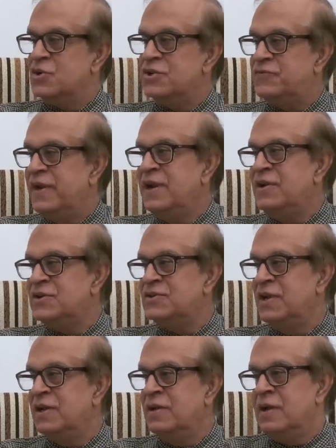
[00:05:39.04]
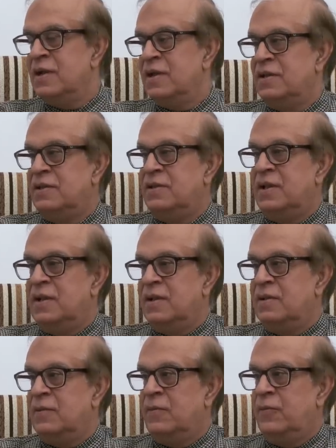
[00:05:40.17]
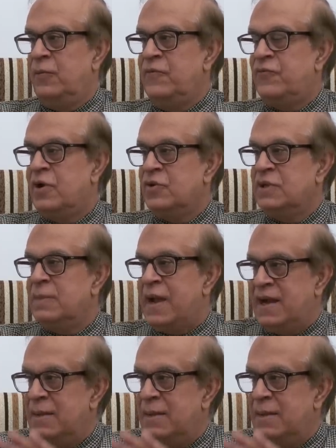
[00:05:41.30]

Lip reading: So it's very interesting. We follow their bad